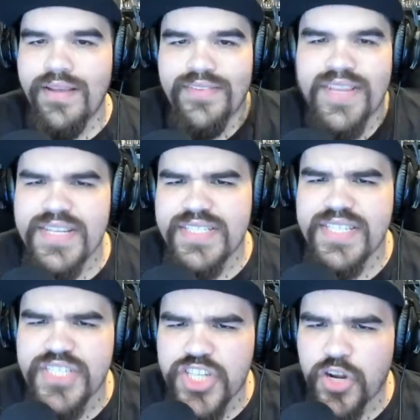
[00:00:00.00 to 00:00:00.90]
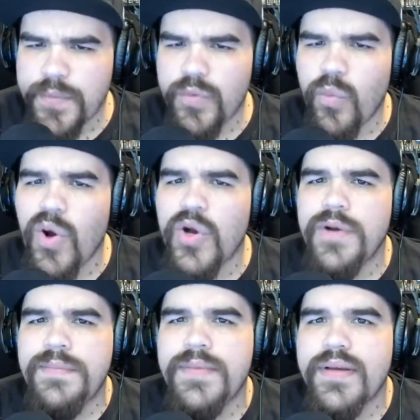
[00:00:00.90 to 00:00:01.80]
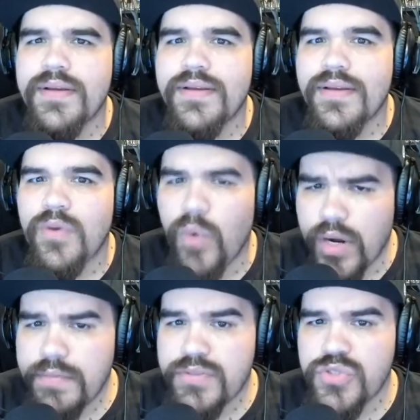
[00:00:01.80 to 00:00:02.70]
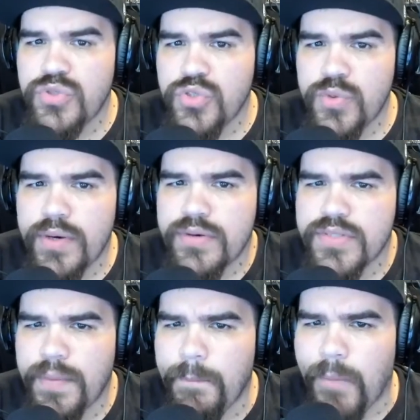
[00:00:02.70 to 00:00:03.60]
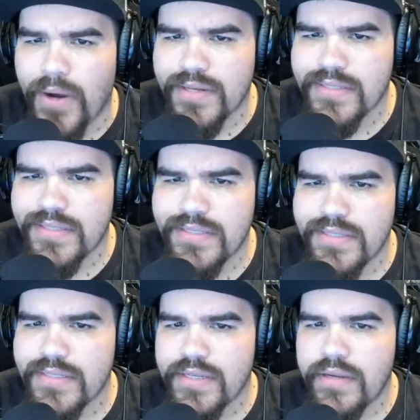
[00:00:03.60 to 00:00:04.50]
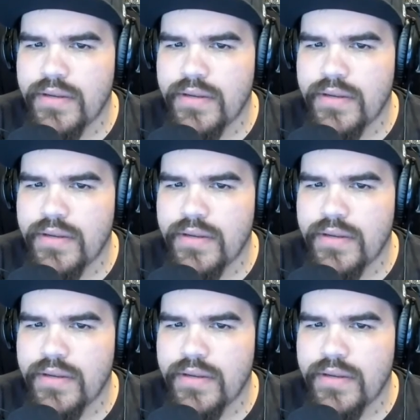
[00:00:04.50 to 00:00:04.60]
Ladies and gentlemen, welcome. Welcome to Two Eras Unboxes.